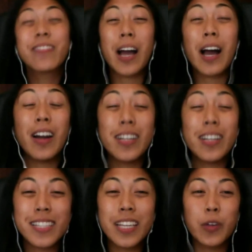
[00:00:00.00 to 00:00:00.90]

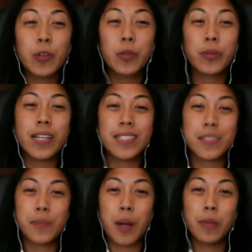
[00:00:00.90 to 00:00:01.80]
honestly, Google Plus
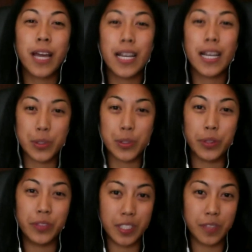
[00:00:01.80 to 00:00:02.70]
is probably as
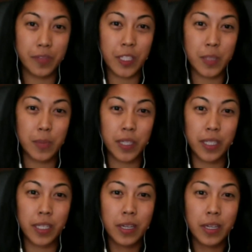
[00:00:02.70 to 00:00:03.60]
equivalent to
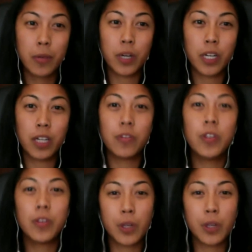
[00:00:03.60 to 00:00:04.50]
Facebook, where if
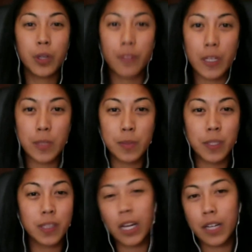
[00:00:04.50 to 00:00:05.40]
you go on
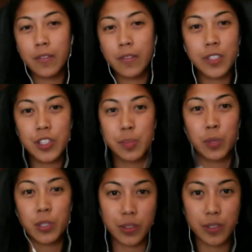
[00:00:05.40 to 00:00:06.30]
Facebook, a lot of it is just
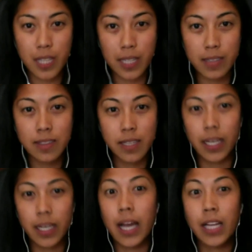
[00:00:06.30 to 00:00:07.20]
personal sense.
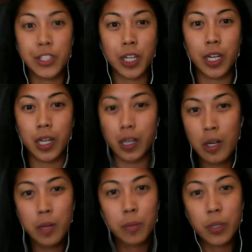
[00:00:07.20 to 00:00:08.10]
Like, I
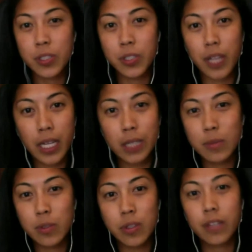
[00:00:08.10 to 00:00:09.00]
share personal
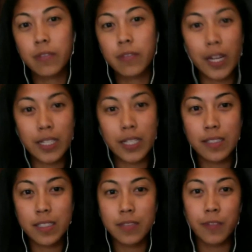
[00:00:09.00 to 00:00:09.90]
items with like
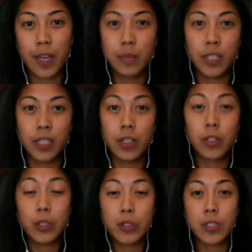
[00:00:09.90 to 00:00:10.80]
friends and family that are
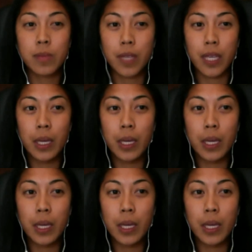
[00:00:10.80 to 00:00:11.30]
close to me,